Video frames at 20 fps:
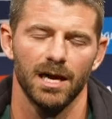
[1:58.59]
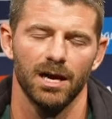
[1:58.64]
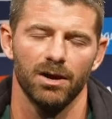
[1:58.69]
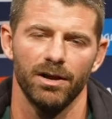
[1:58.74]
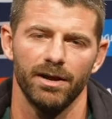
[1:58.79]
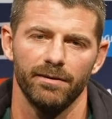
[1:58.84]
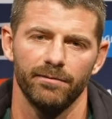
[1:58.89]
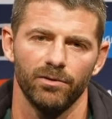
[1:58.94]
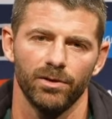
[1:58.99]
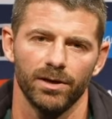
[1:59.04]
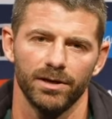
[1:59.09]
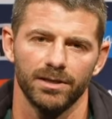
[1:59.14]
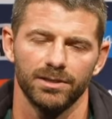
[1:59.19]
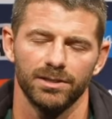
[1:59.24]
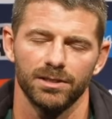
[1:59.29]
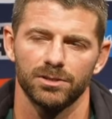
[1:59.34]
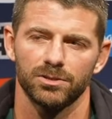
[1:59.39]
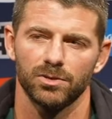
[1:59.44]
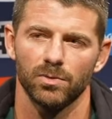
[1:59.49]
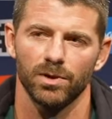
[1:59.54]
how everyone
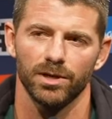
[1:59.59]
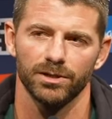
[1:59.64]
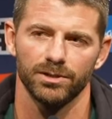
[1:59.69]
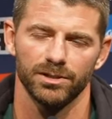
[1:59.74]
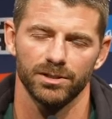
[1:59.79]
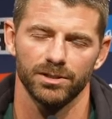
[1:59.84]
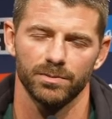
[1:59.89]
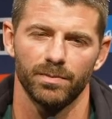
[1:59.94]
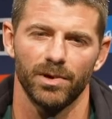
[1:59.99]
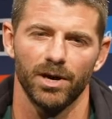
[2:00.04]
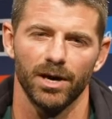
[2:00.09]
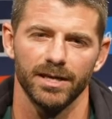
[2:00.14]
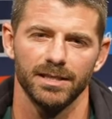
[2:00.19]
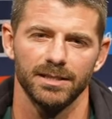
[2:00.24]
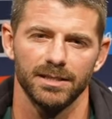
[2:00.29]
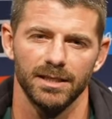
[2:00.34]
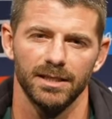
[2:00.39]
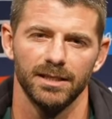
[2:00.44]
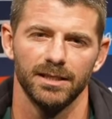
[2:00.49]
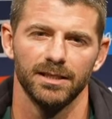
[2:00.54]
in just squad just
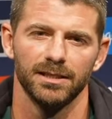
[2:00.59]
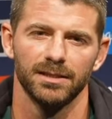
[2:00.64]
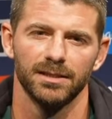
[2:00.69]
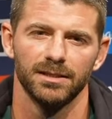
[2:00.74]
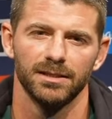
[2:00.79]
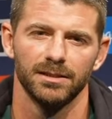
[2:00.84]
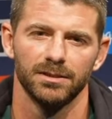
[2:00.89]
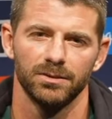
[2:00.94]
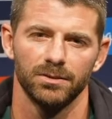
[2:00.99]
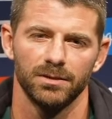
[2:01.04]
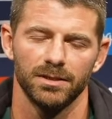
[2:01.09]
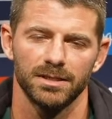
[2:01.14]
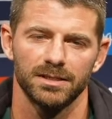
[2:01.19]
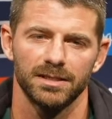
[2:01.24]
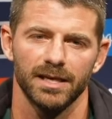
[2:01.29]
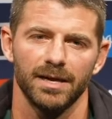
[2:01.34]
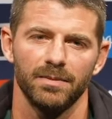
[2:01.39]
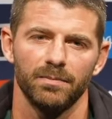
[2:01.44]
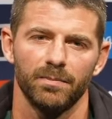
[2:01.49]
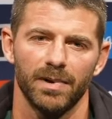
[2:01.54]
buys in to the
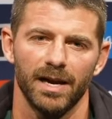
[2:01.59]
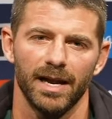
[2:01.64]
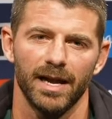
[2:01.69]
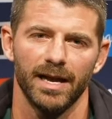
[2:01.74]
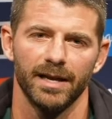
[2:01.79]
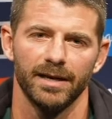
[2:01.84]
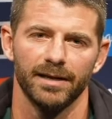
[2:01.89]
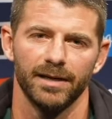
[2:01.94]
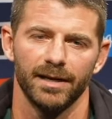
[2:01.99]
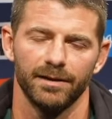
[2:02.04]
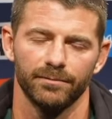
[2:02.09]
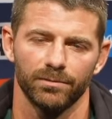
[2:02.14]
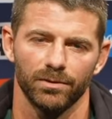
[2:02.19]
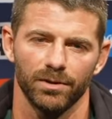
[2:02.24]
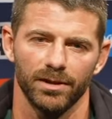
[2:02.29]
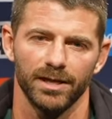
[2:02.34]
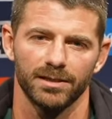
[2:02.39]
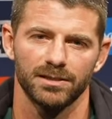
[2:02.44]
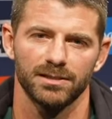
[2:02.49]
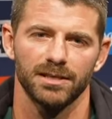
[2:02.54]
same plan and for that